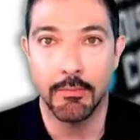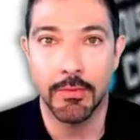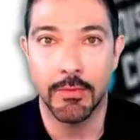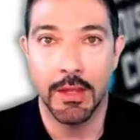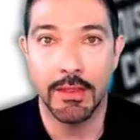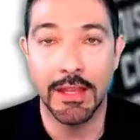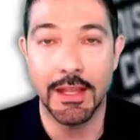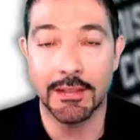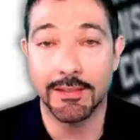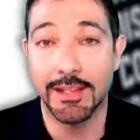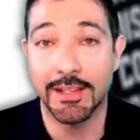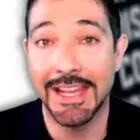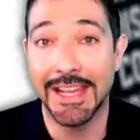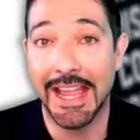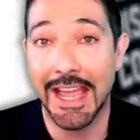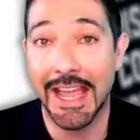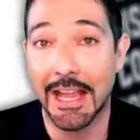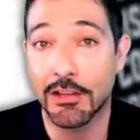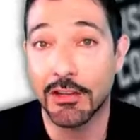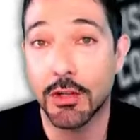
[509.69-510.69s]
This in the
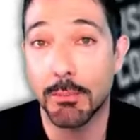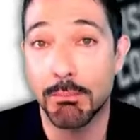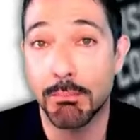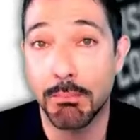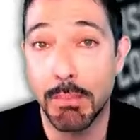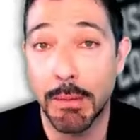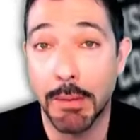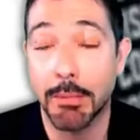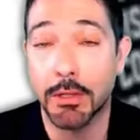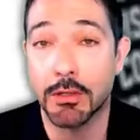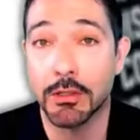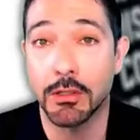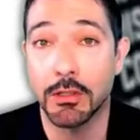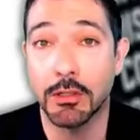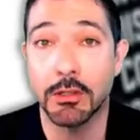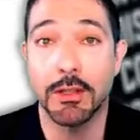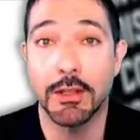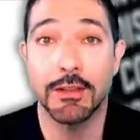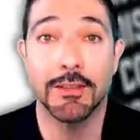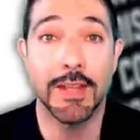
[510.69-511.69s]
extra
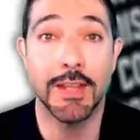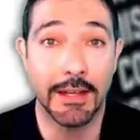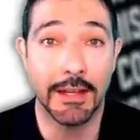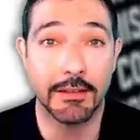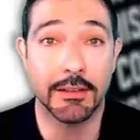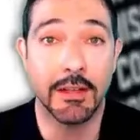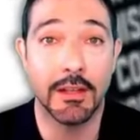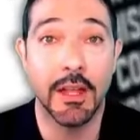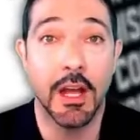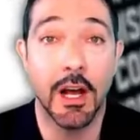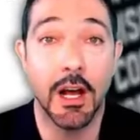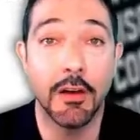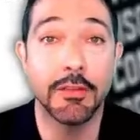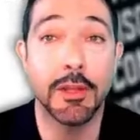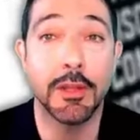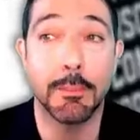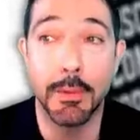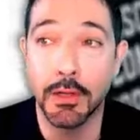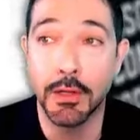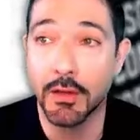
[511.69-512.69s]
biblical text of the
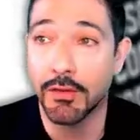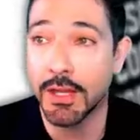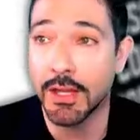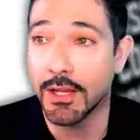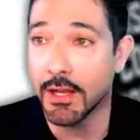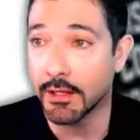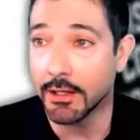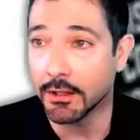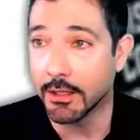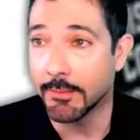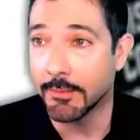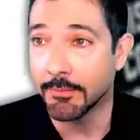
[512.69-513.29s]
book of Enoch.